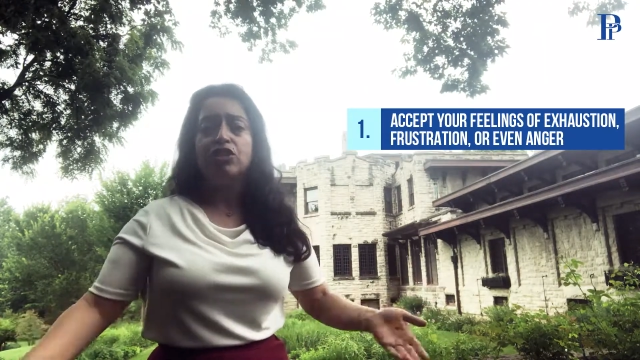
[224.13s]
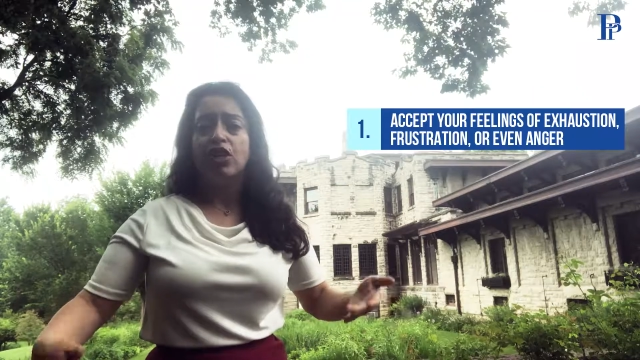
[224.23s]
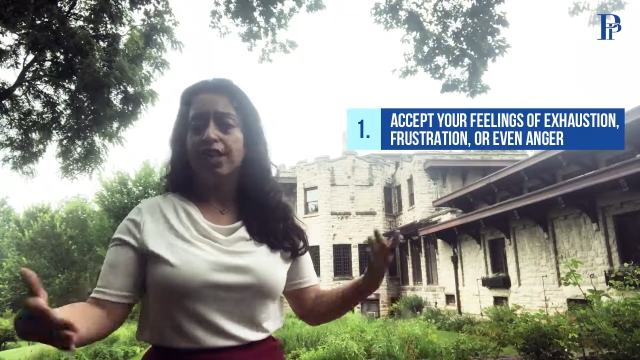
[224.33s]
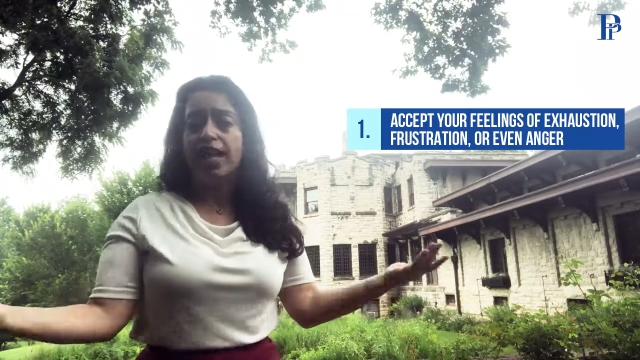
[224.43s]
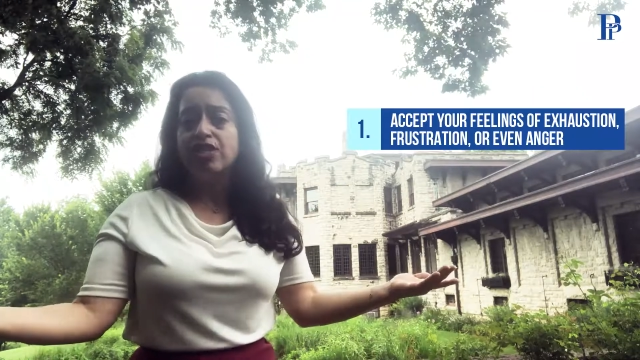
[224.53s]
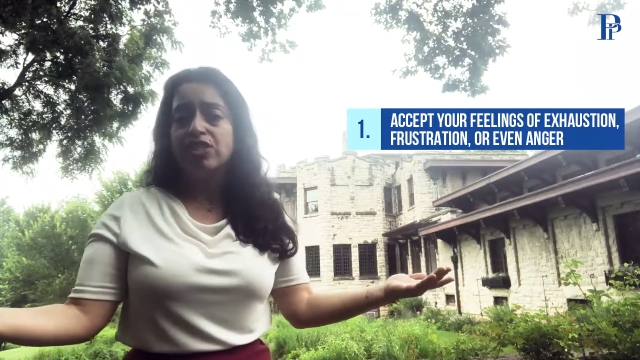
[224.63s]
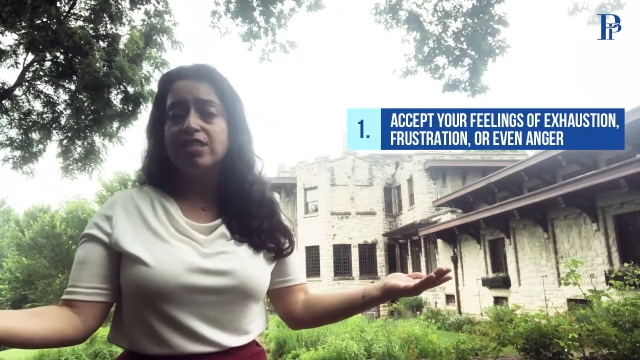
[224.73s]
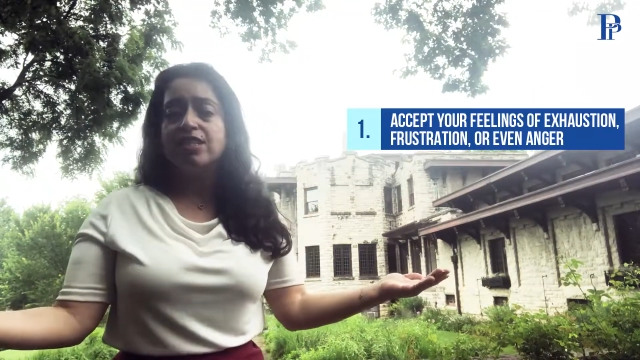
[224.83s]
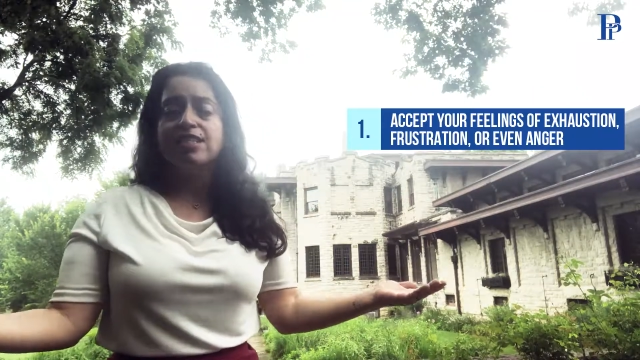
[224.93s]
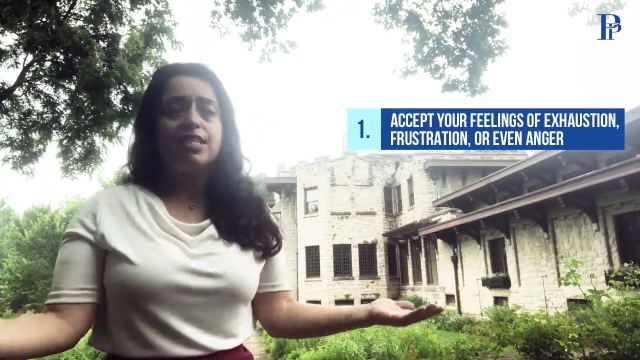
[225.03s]

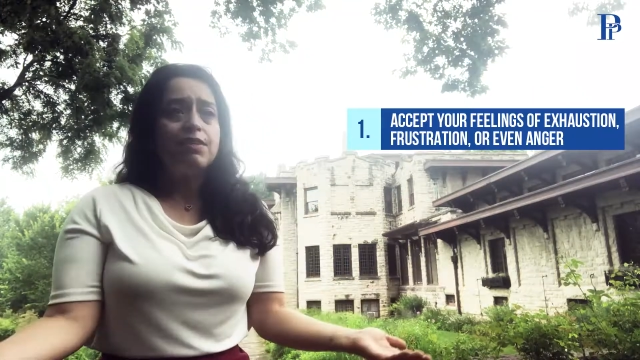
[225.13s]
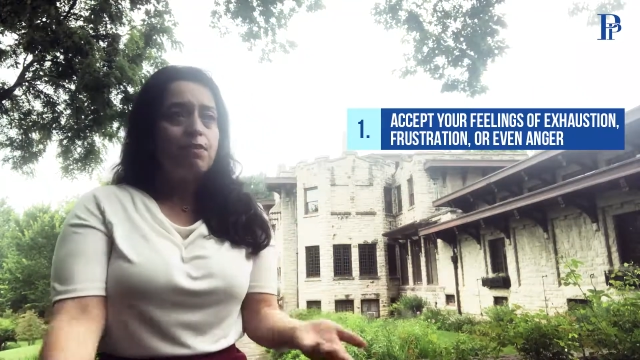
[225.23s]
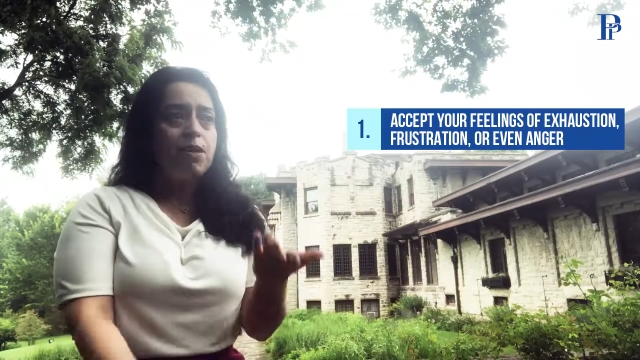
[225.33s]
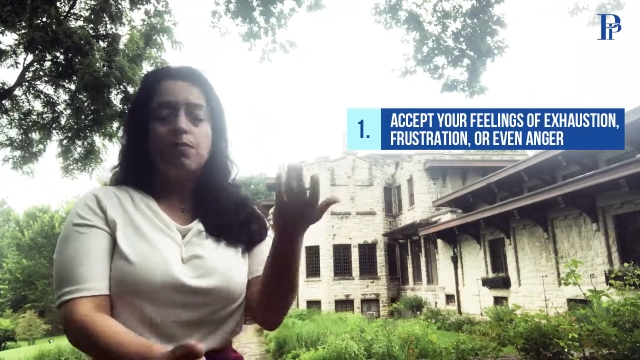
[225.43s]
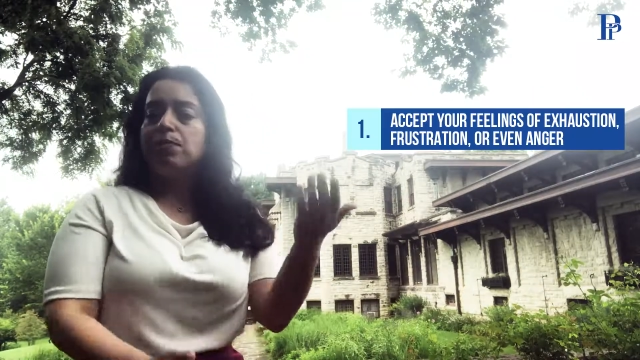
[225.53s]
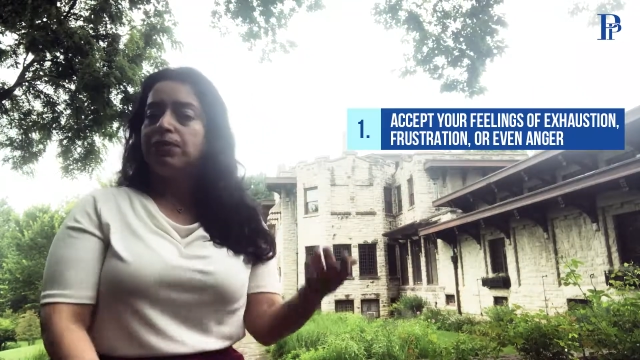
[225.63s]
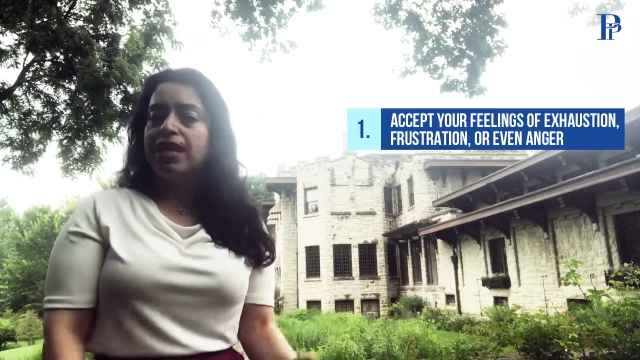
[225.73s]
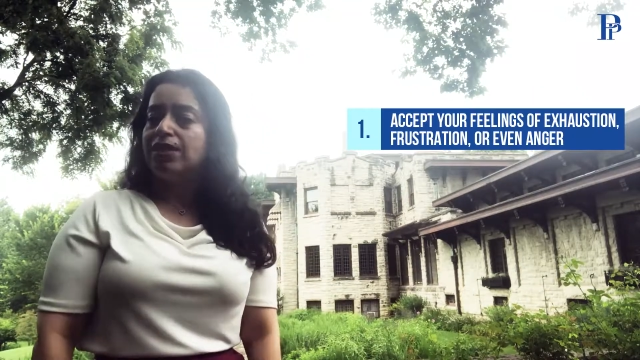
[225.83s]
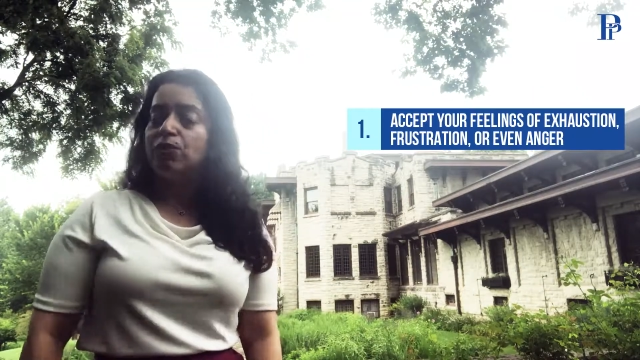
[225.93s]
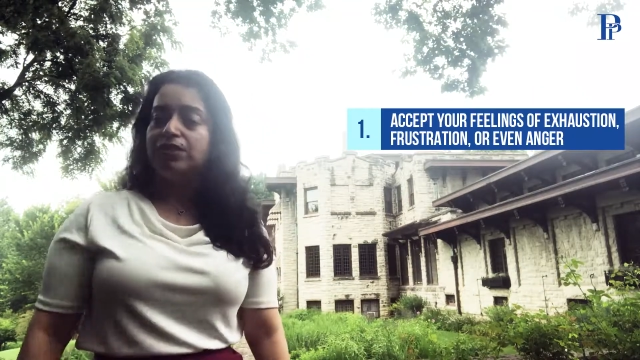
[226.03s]
connections, even maybe
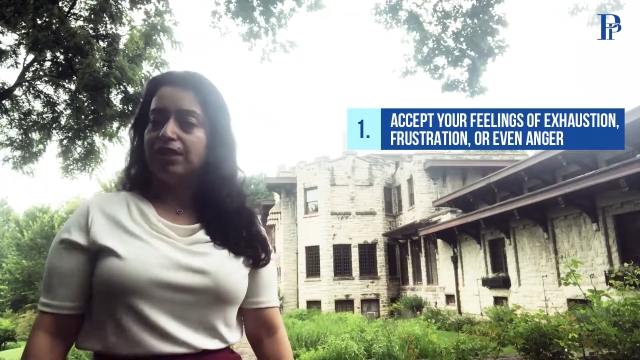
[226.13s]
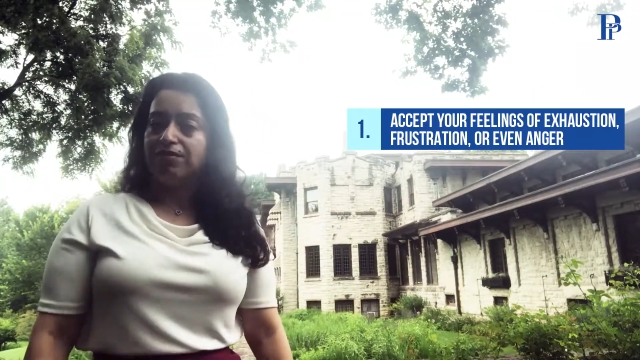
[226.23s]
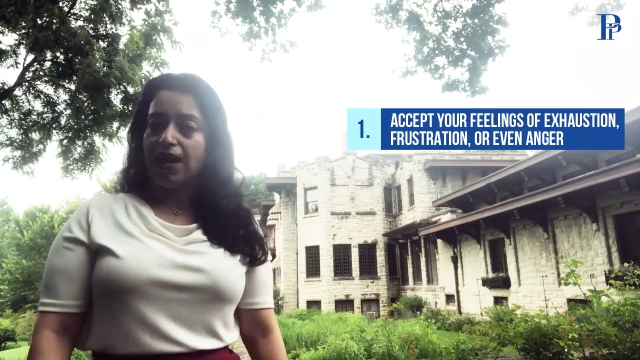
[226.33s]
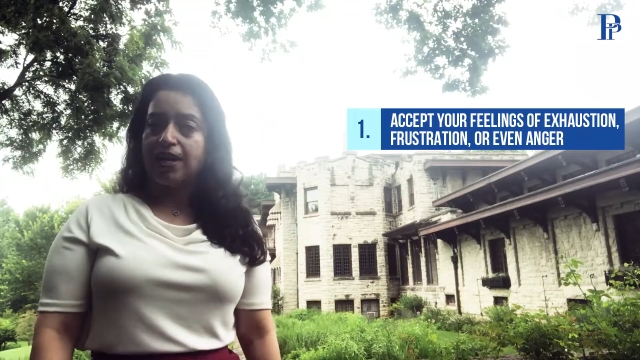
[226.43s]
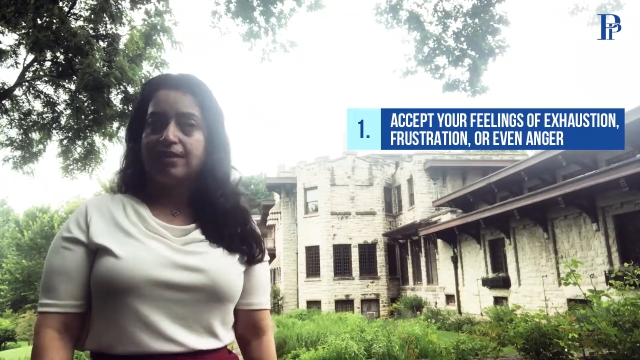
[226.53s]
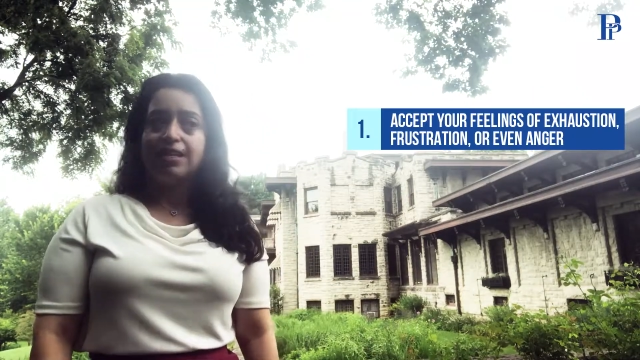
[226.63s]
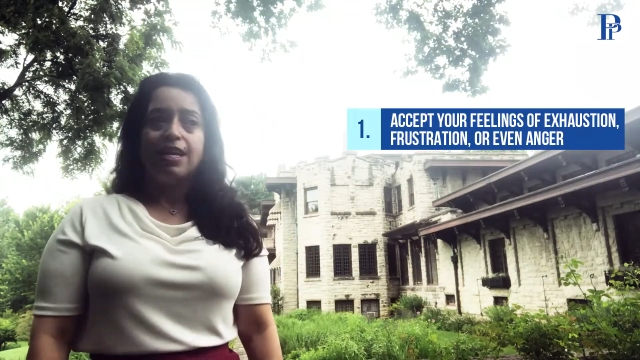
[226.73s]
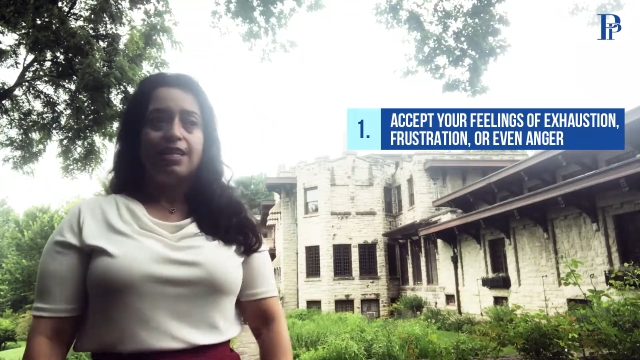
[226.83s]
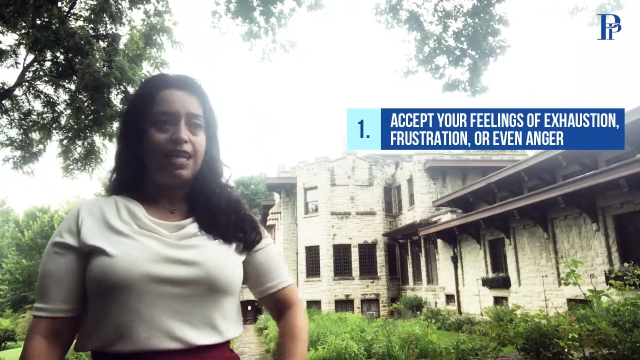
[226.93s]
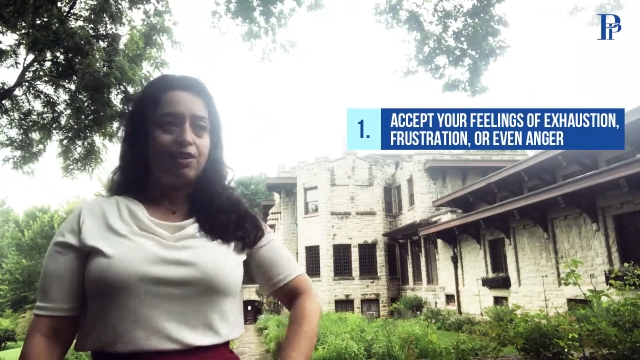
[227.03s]
plain old
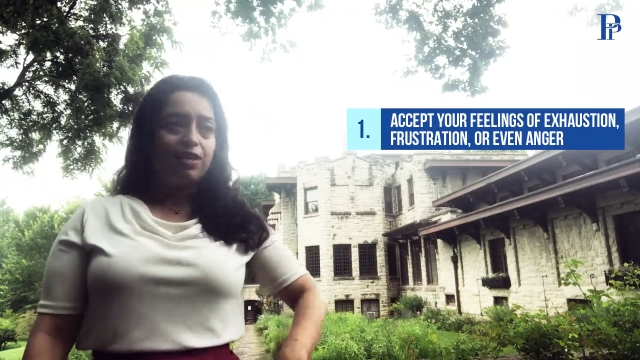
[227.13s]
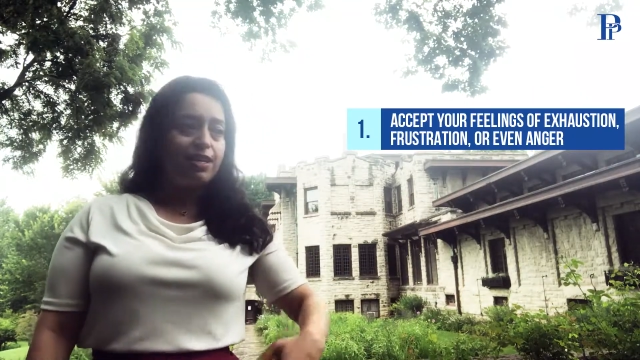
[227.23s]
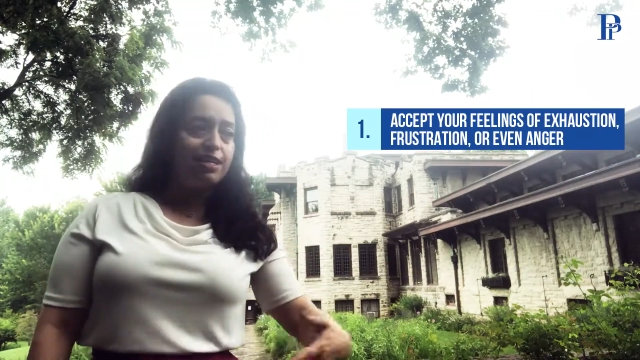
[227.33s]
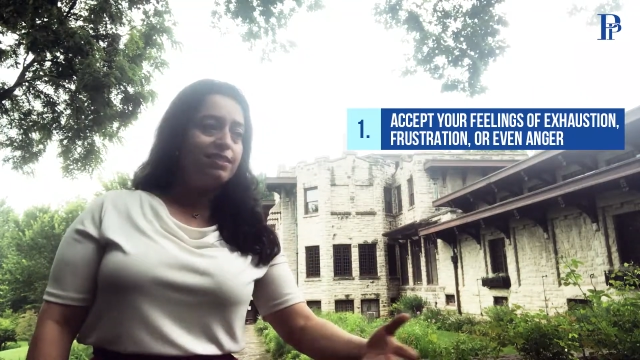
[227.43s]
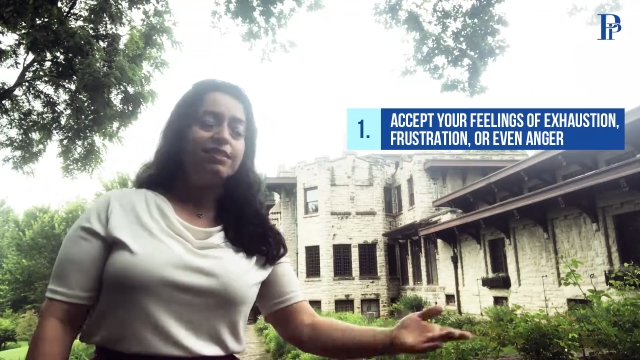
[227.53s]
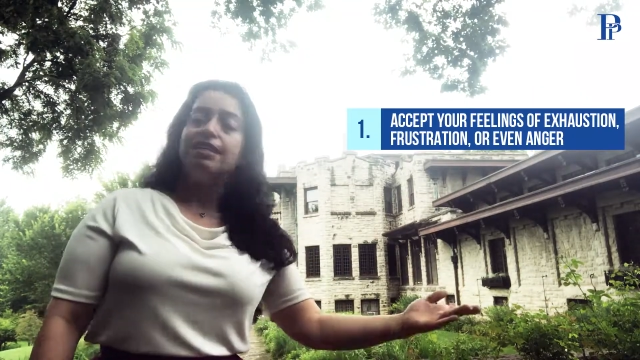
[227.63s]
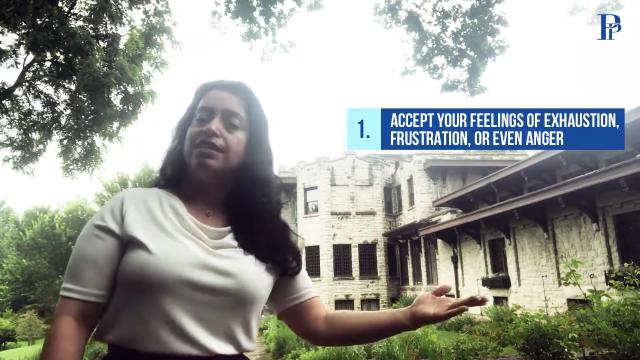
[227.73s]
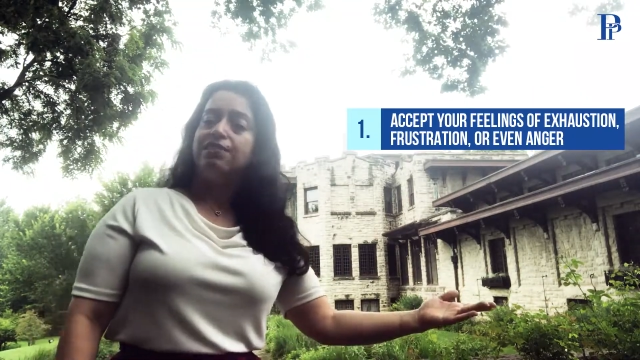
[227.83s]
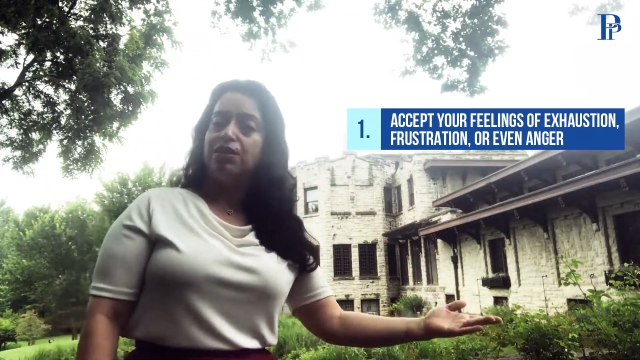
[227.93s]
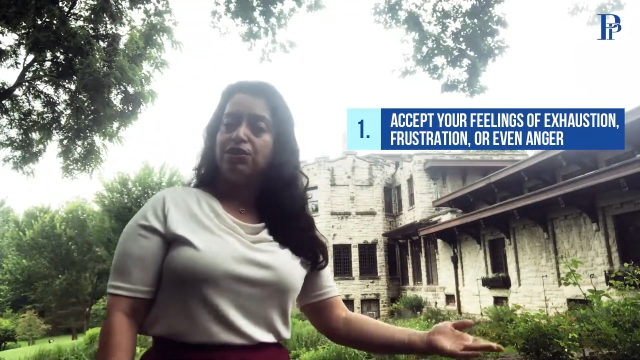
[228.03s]
advice that are easily
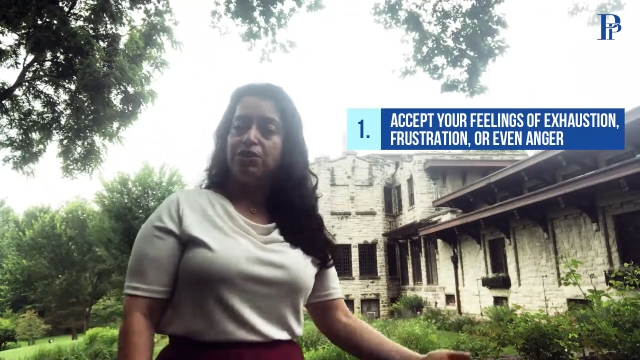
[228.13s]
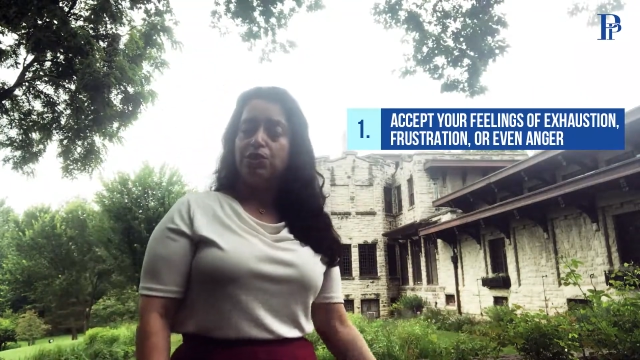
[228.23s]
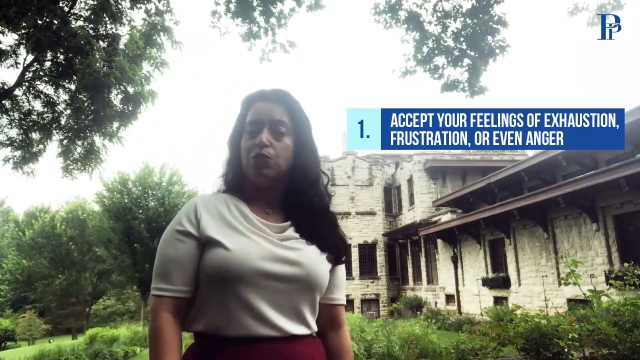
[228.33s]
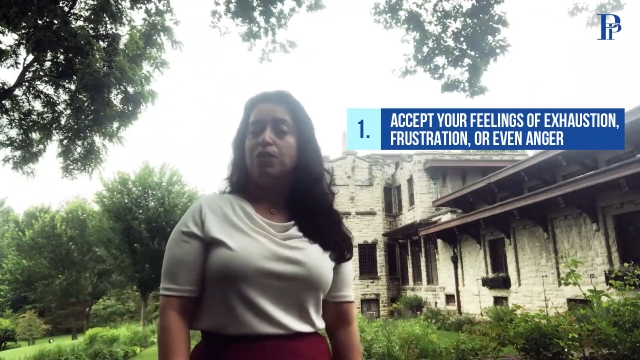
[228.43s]
given to you